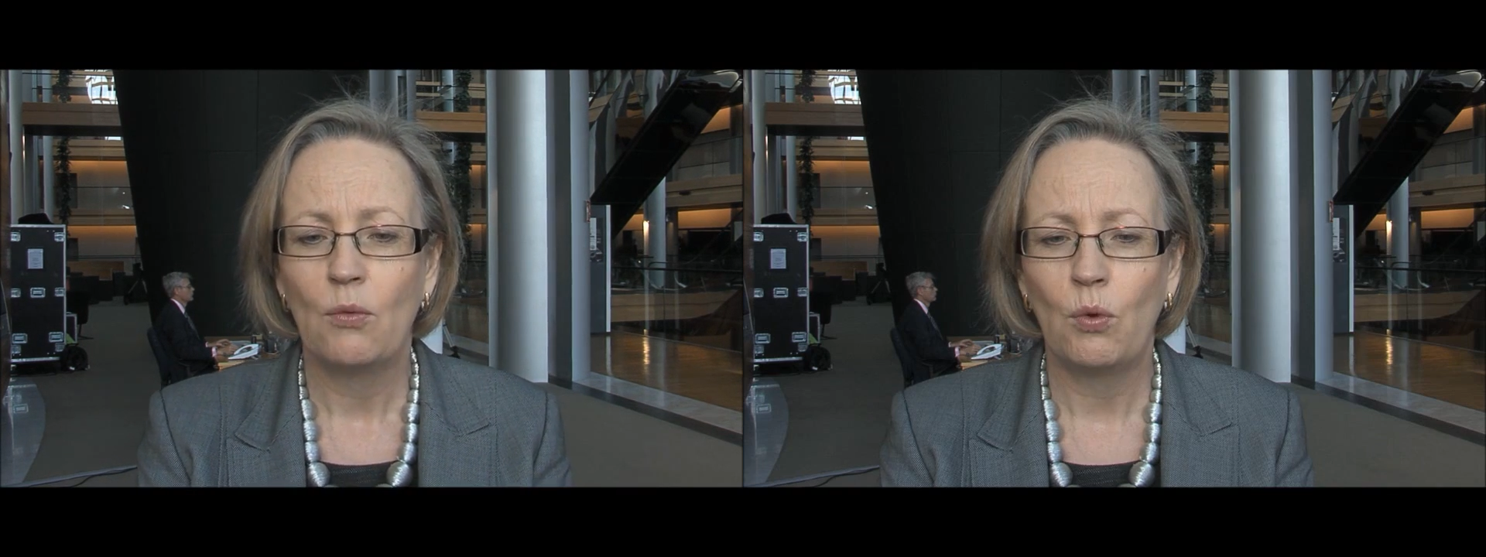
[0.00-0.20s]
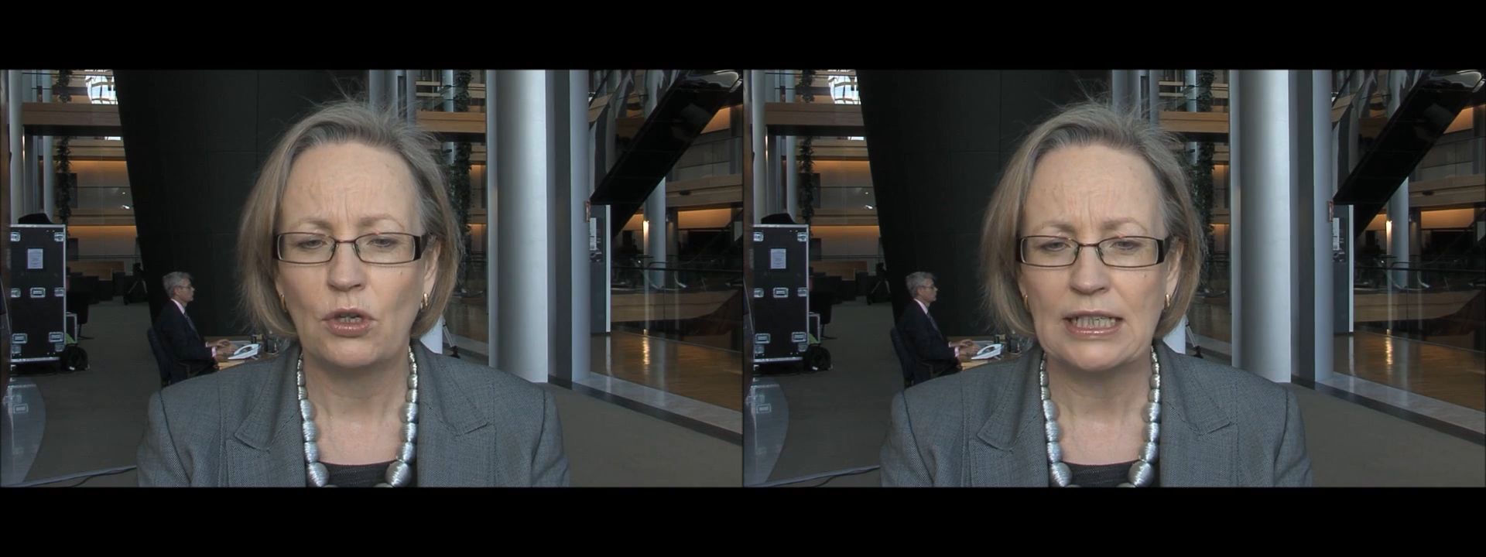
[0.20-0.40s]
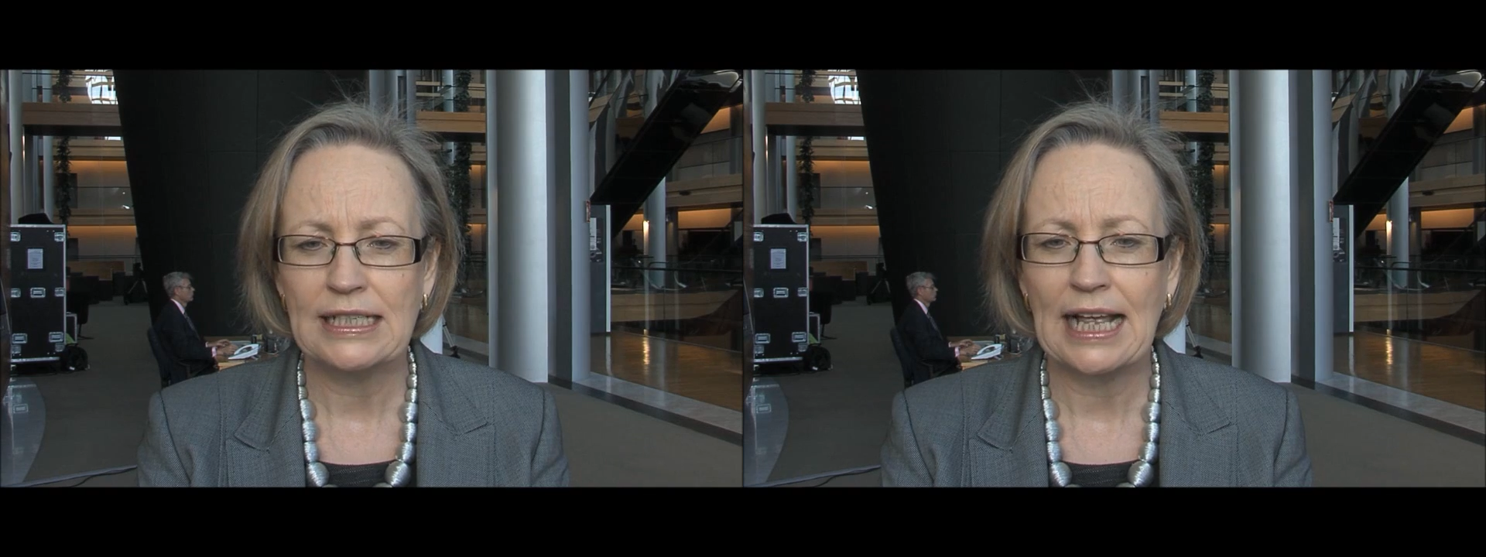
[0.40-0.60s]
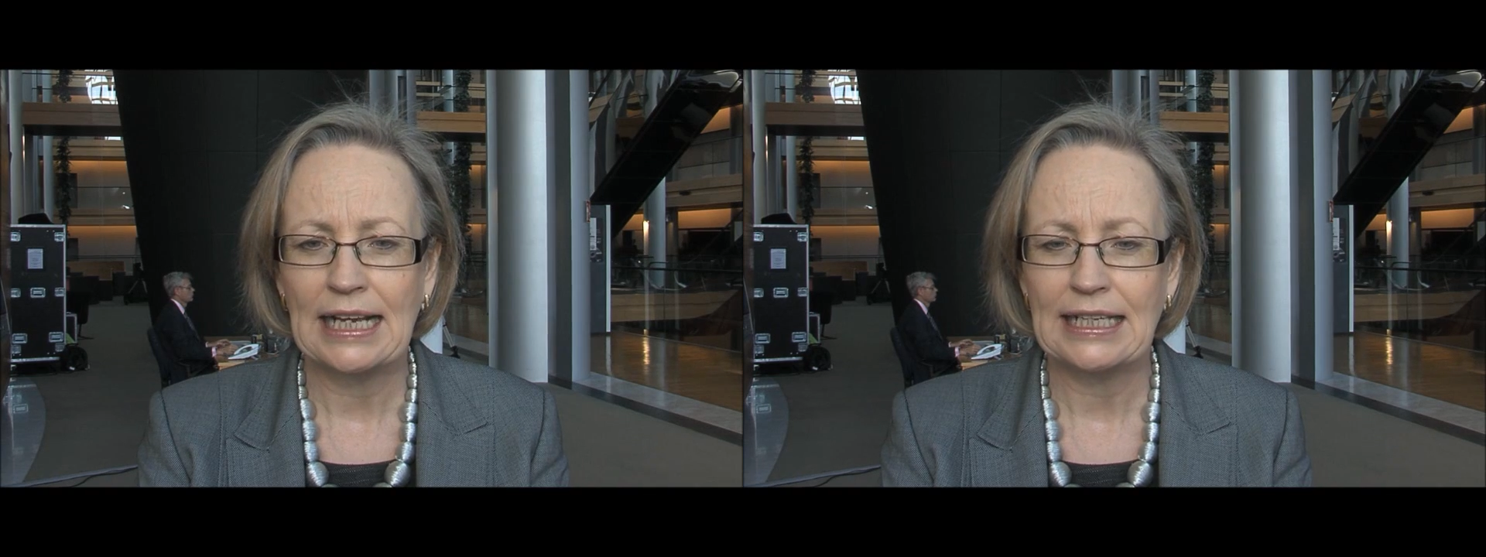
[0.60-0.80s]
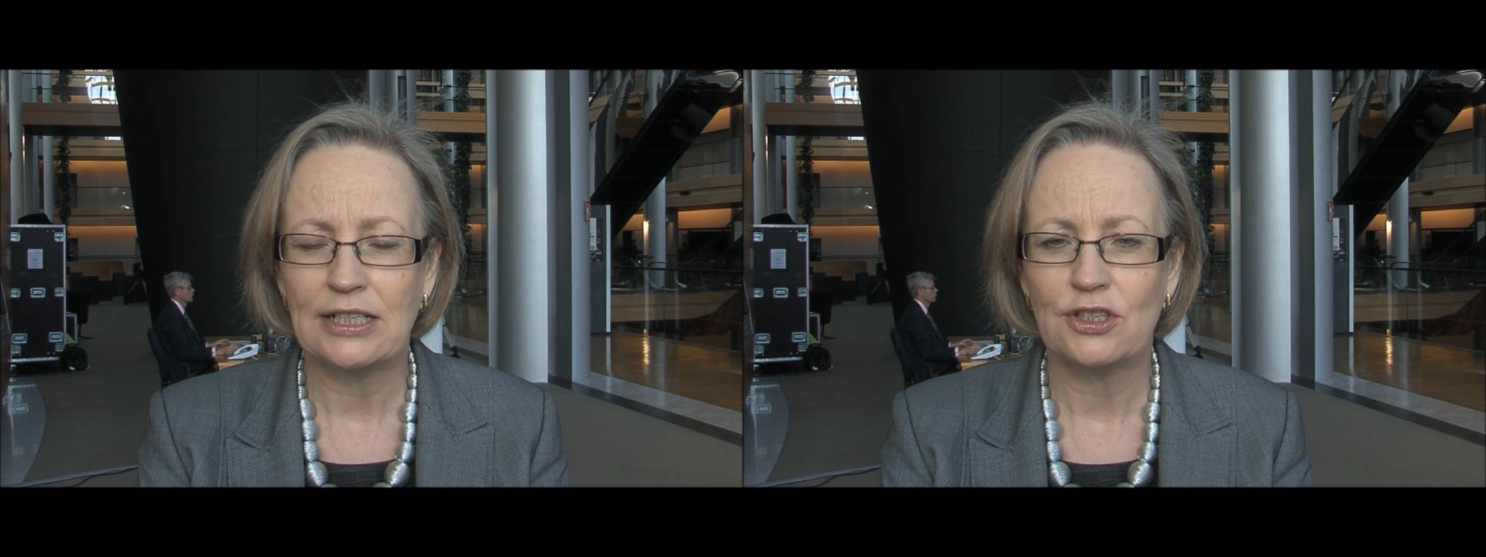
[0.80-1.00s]
what
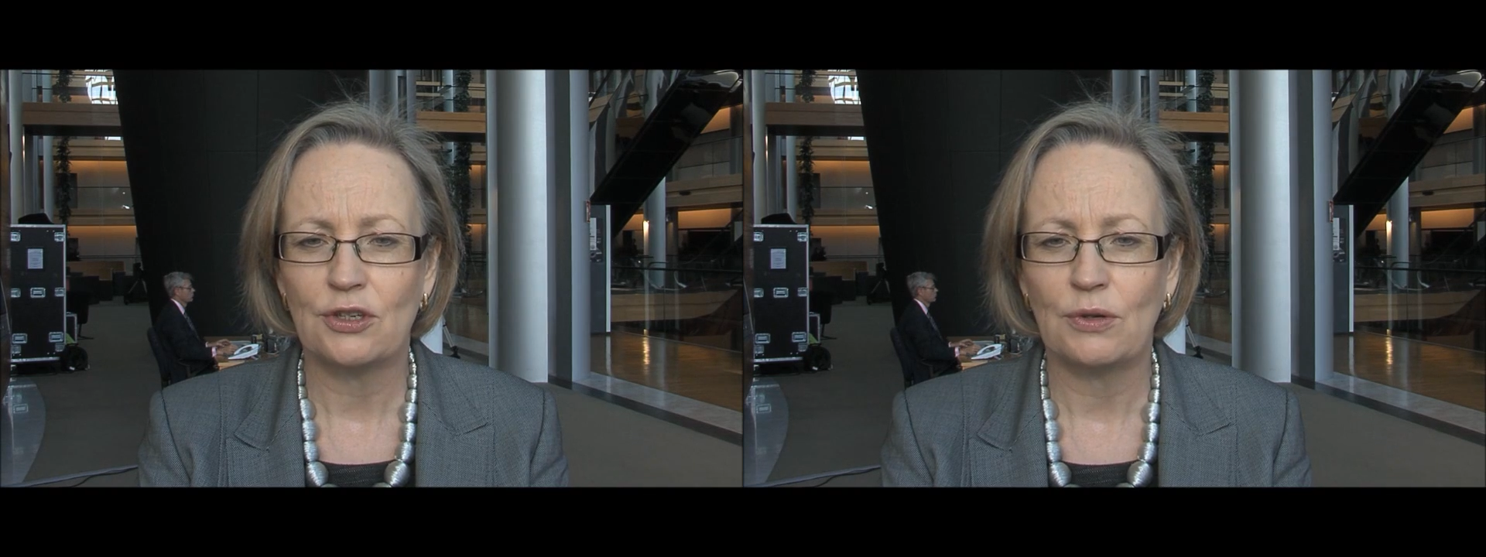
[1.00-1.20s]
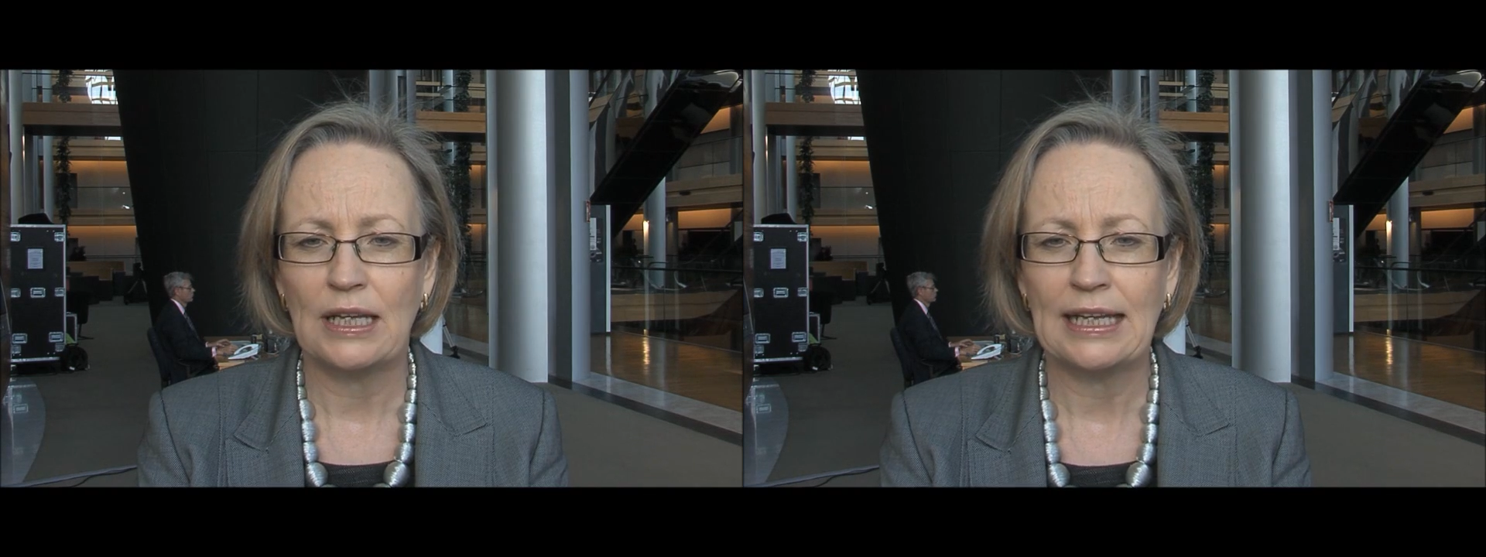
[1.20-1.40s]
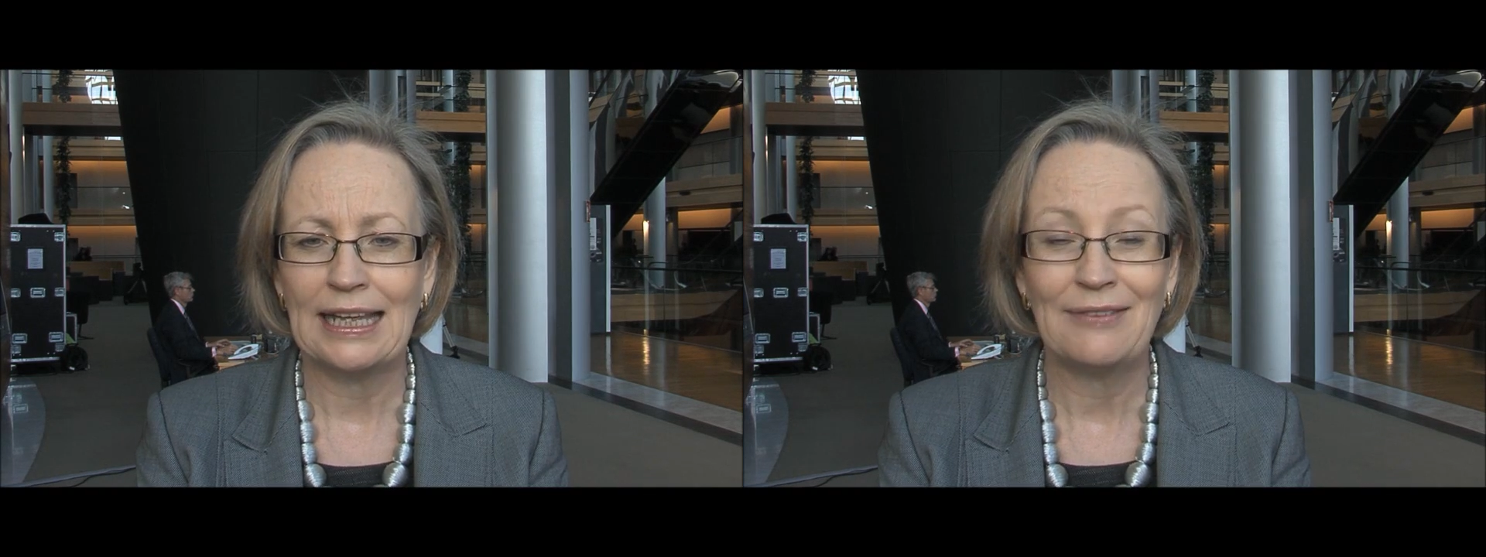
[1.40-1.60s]
exactly it's doing,